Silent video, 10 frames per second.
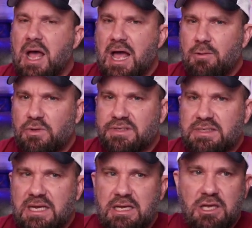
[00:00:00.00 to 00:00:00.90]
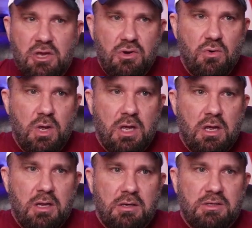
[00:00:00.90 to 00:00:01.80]
I will see you
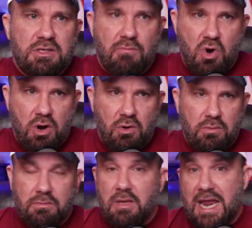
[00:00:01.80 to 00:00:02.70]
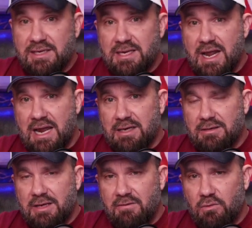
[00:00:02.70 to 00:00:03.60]
tomorrow and tonight
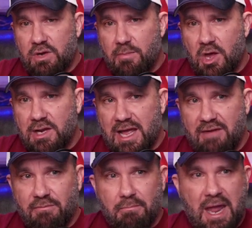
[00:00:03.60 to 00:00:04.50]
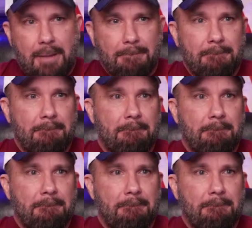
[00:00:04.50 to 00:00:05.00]
if you come on live. Bye.